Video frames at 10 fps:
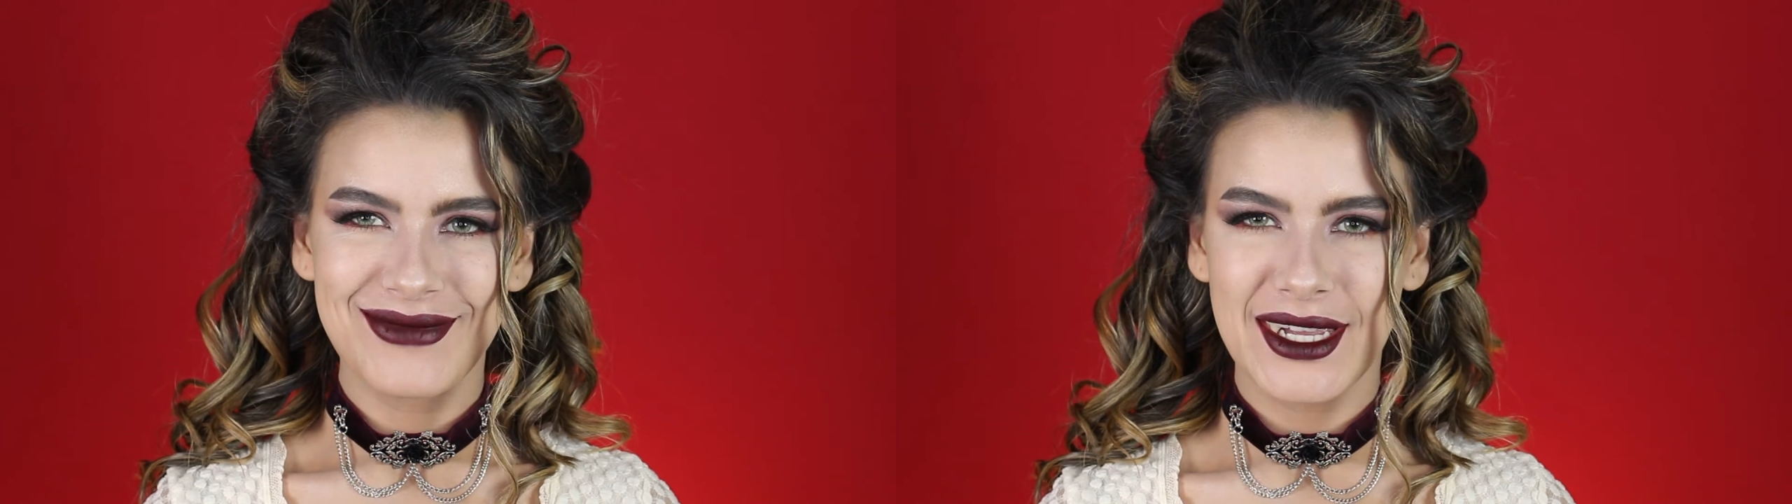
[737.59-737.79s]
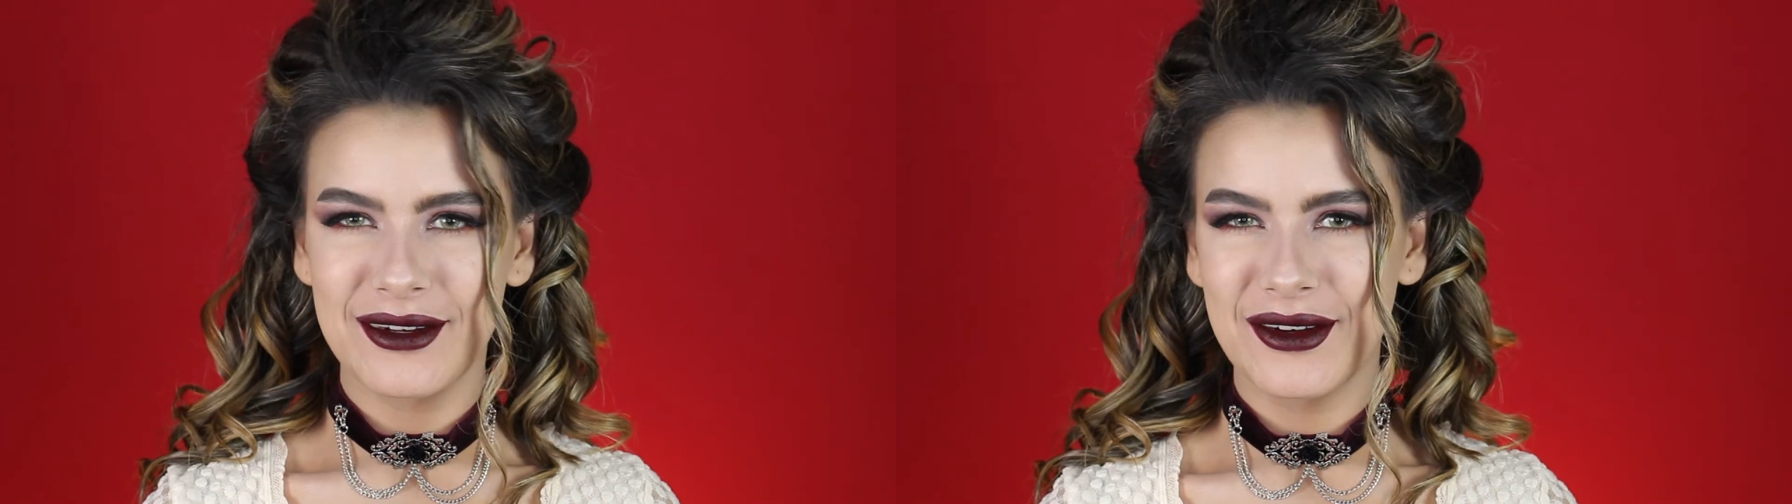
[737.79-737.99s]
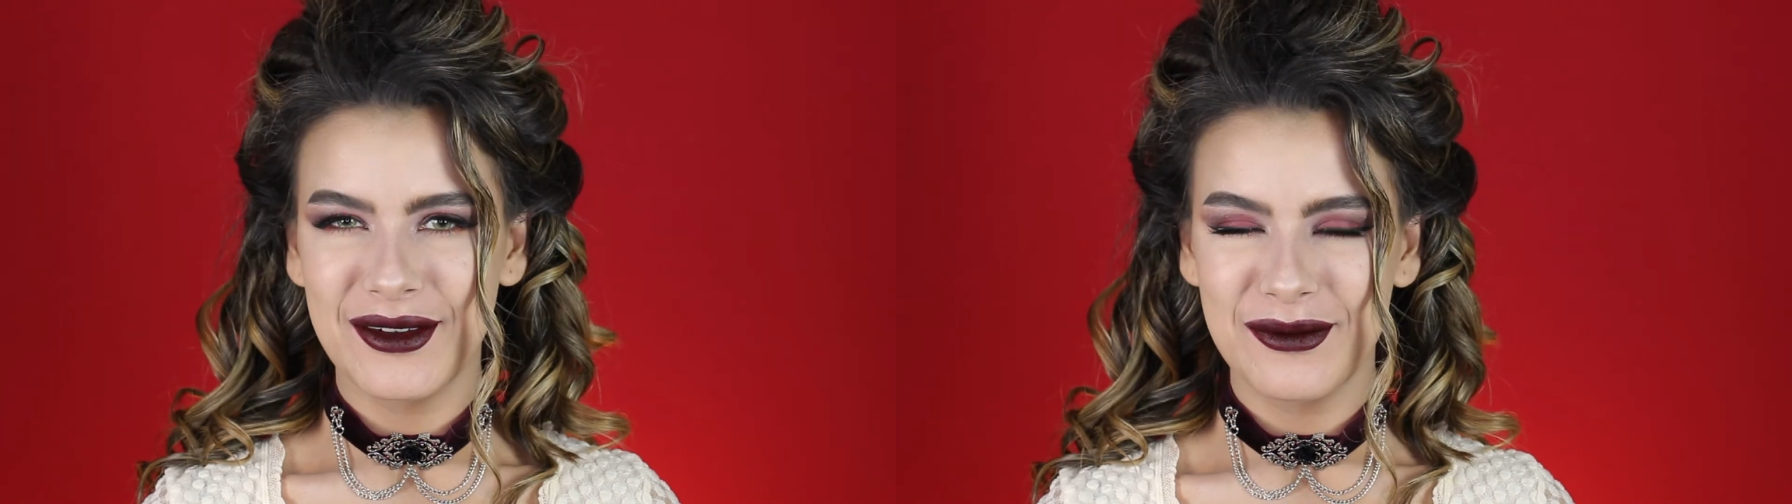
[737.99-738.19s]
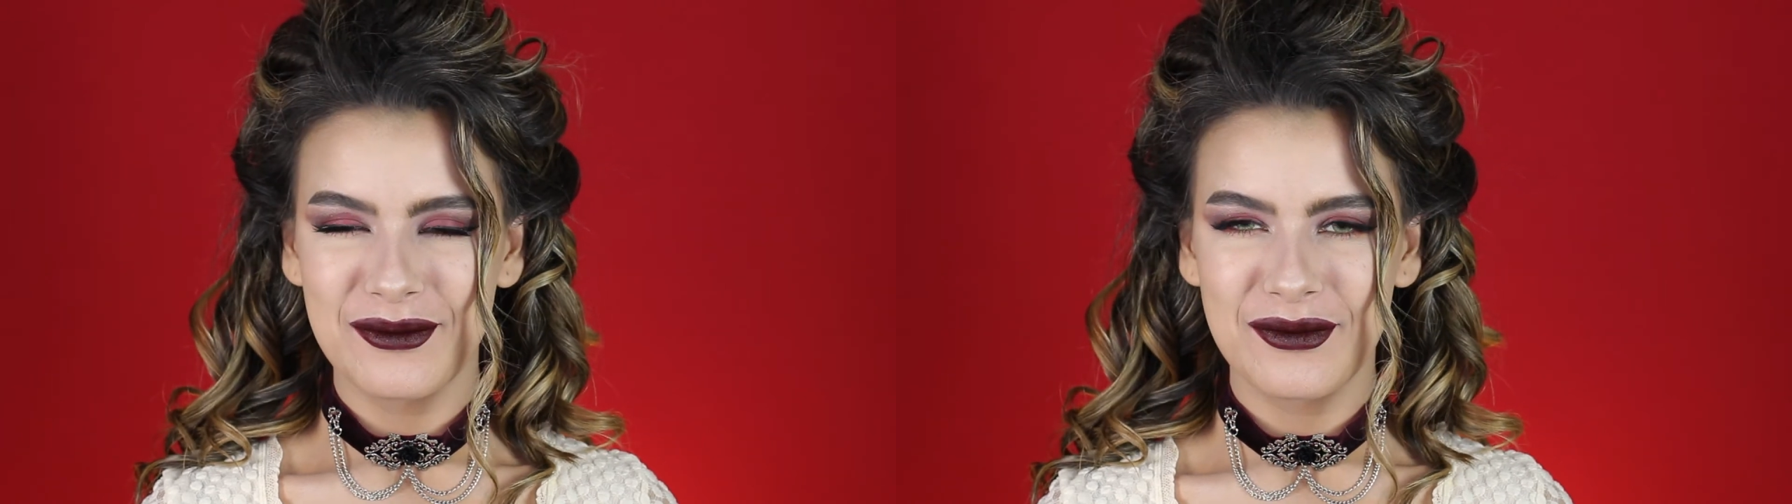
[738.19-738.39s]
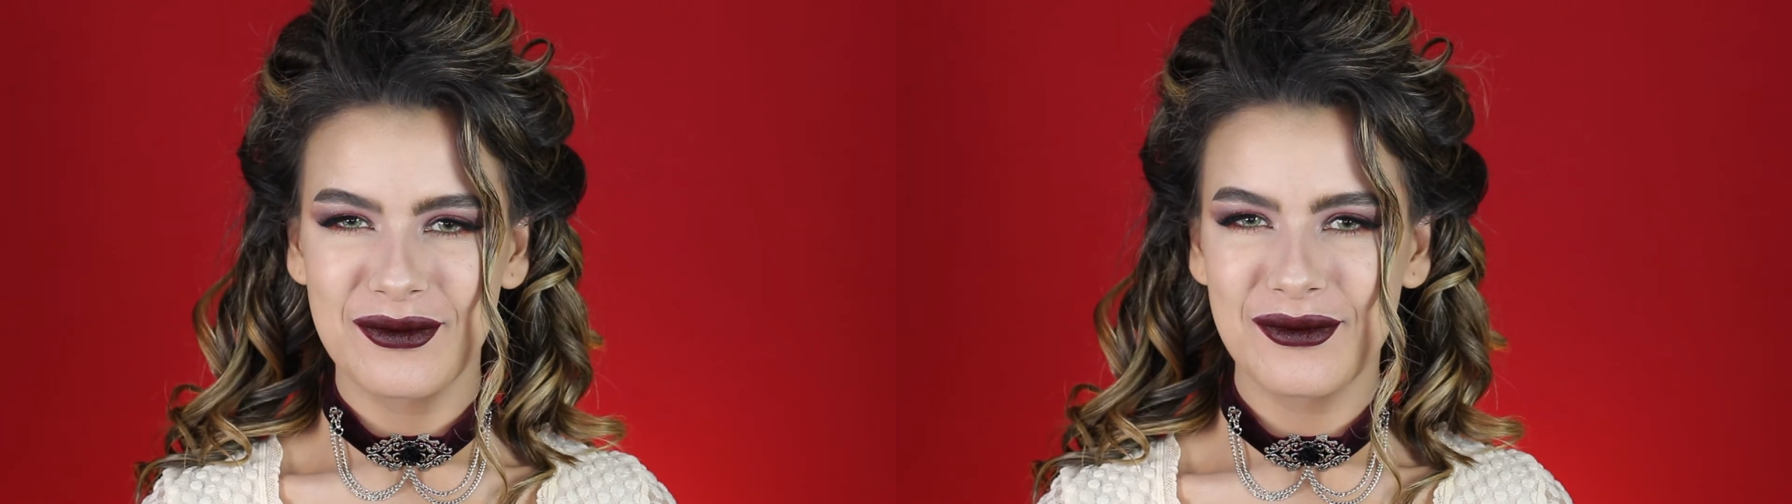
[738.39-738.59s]
I don't know,
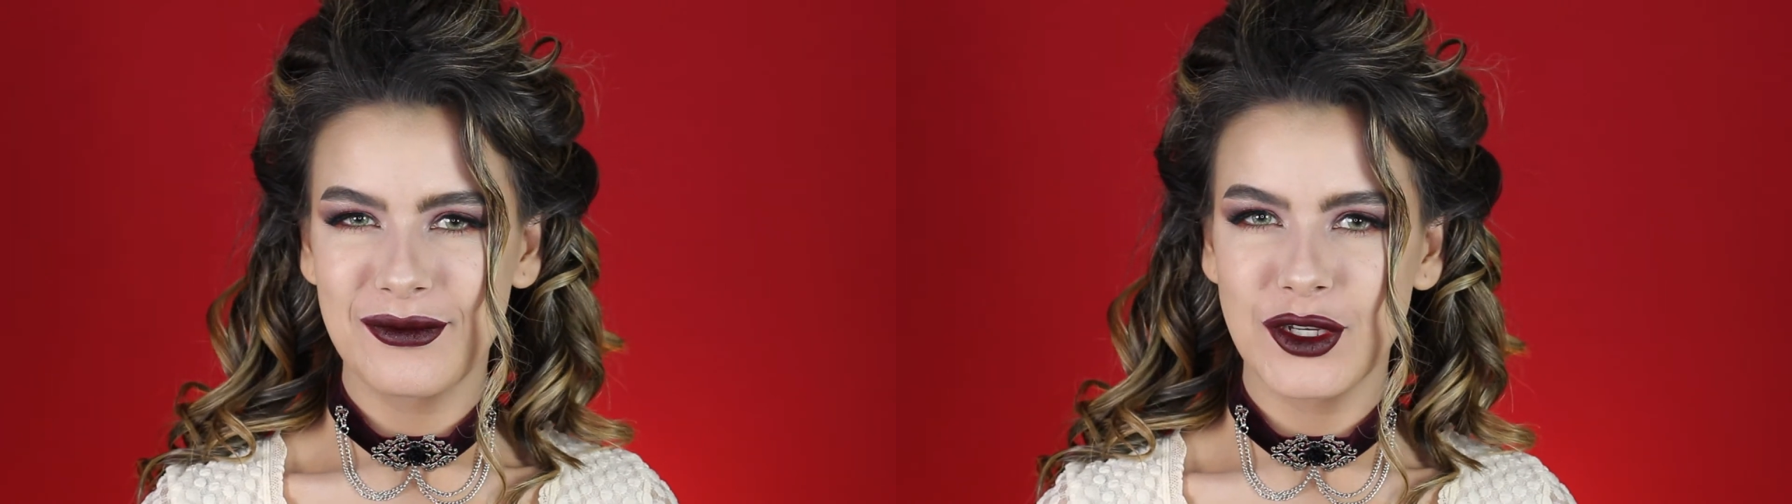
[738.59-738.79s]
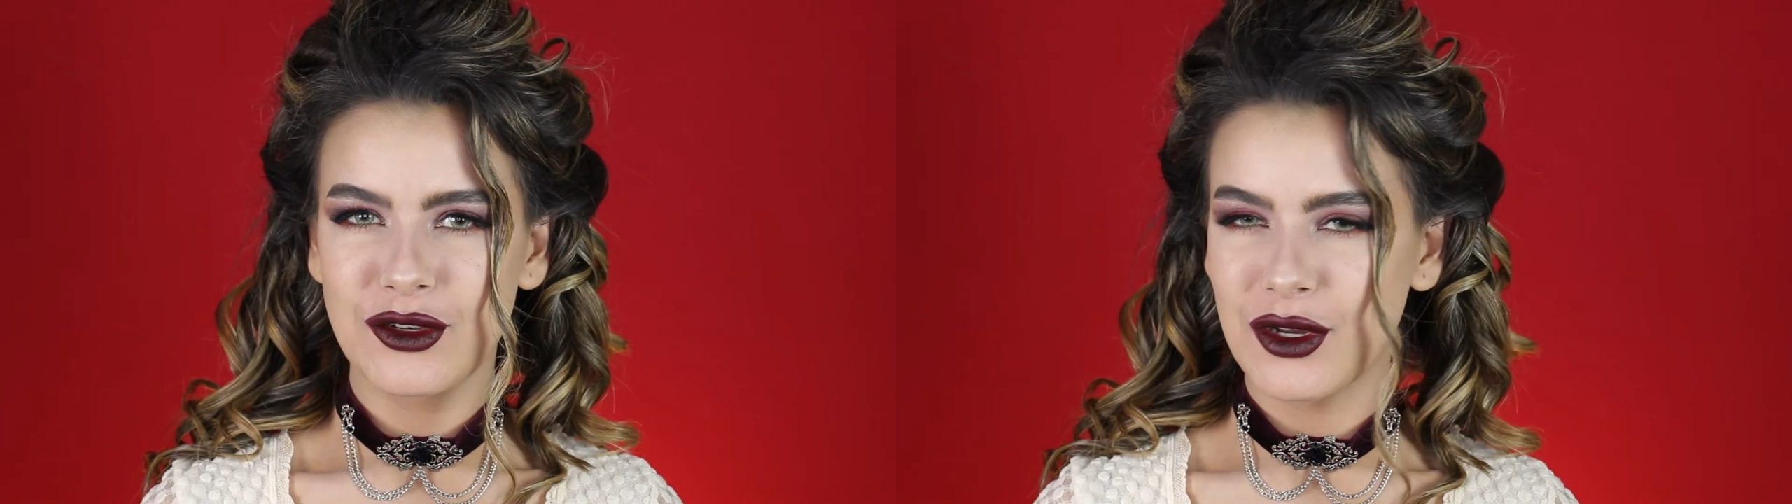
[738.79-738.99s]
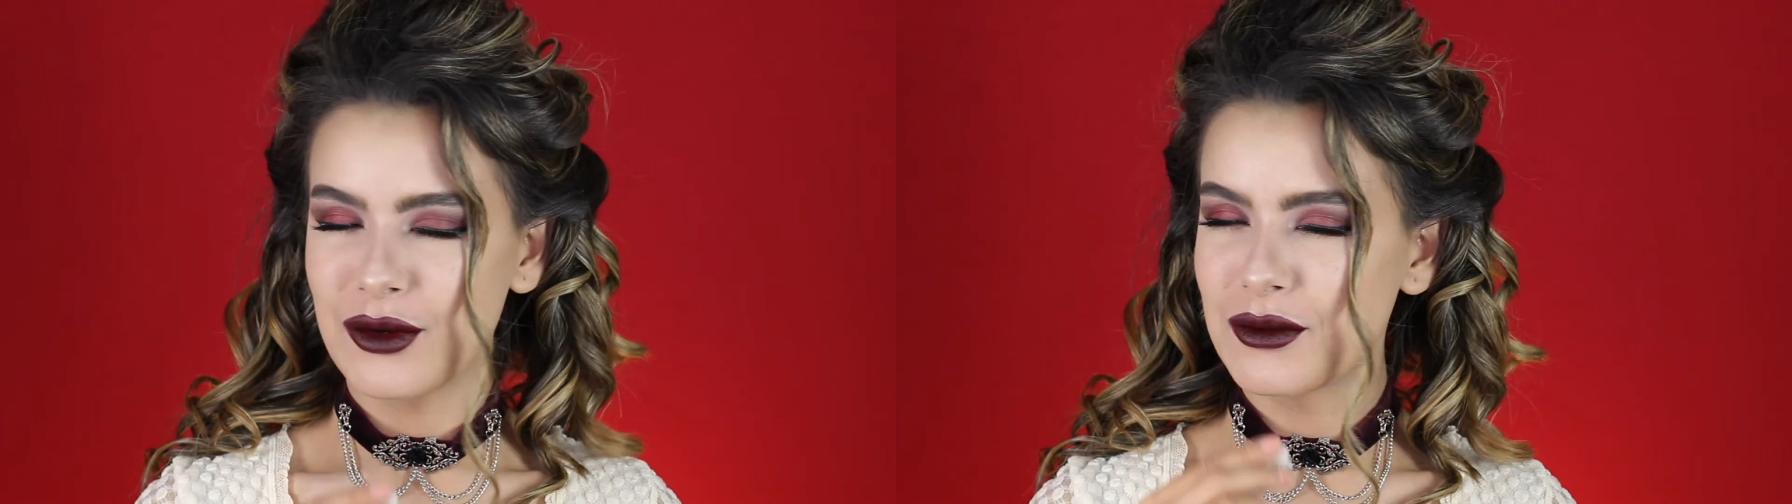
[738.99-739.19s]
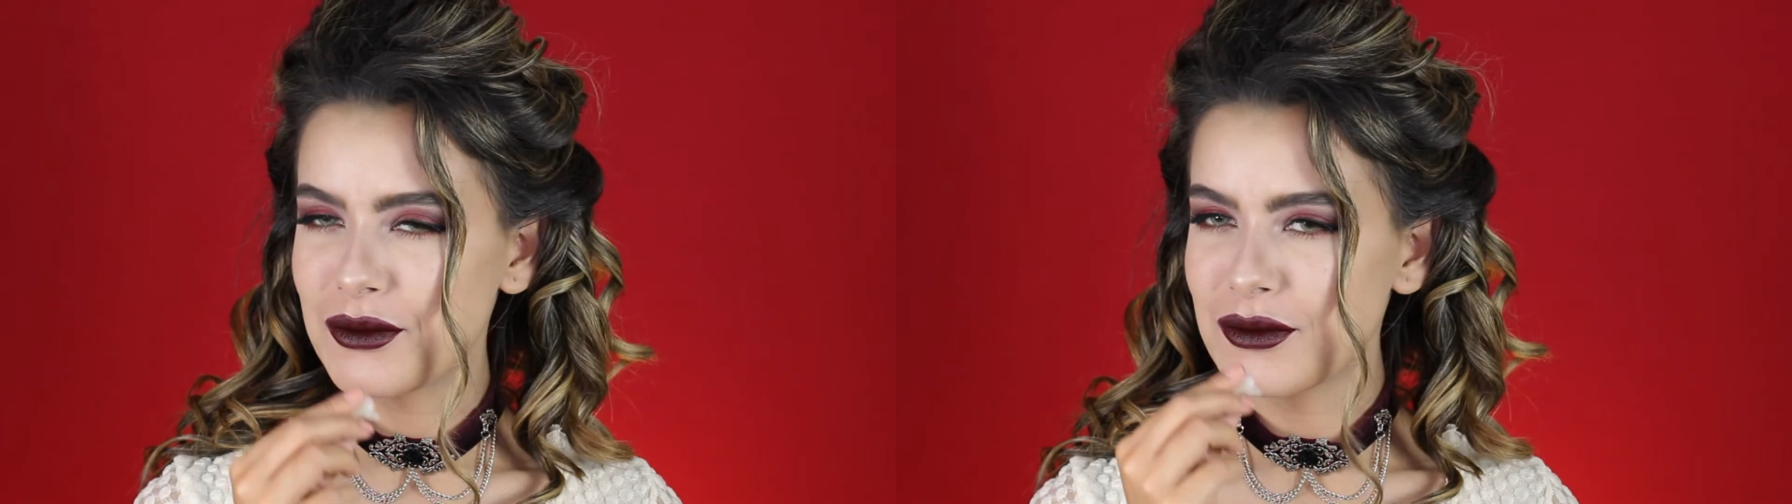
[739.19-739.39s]
just don't.